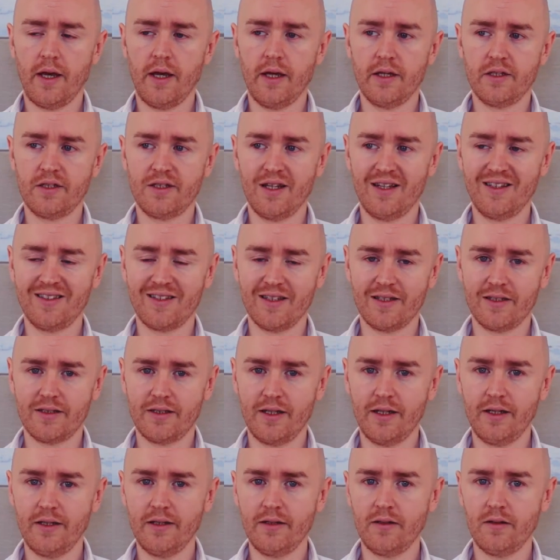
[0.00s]
it sends a
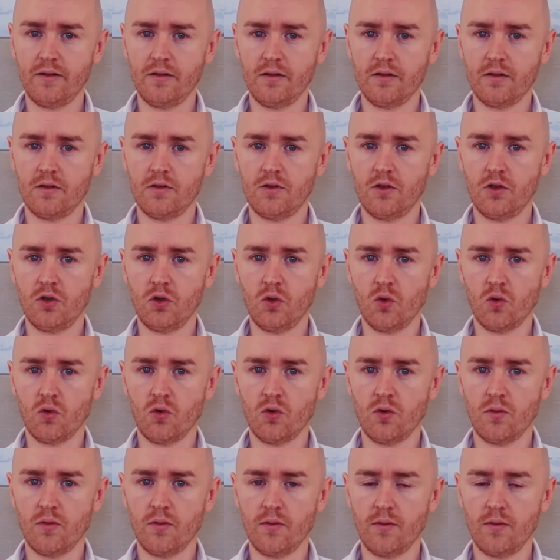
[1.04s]
signal to
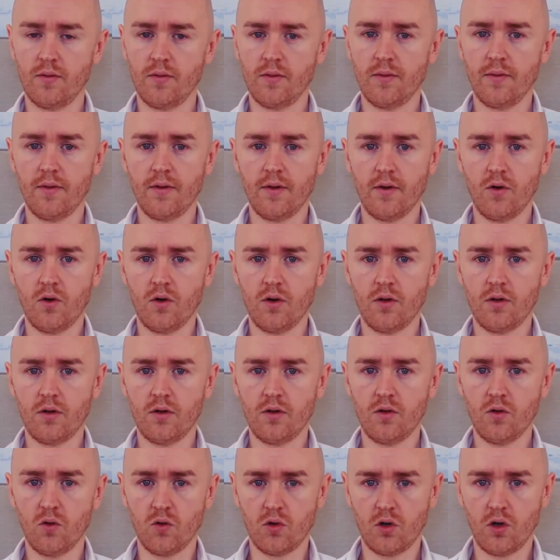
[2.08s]
your
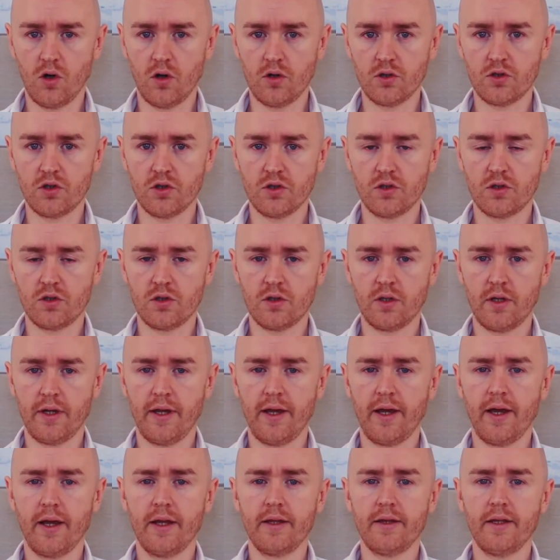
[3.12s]
unconscious
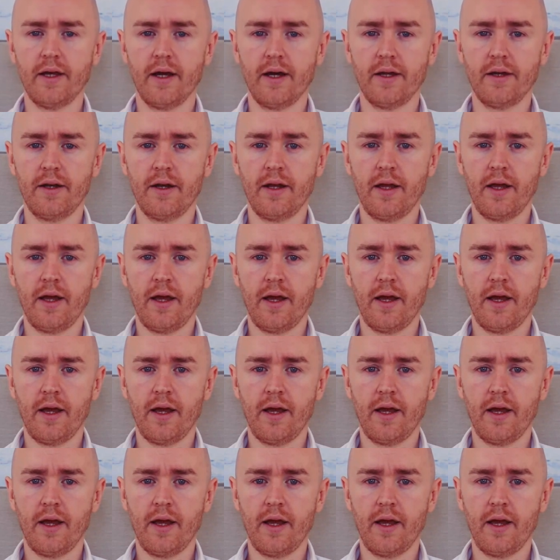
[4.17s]
that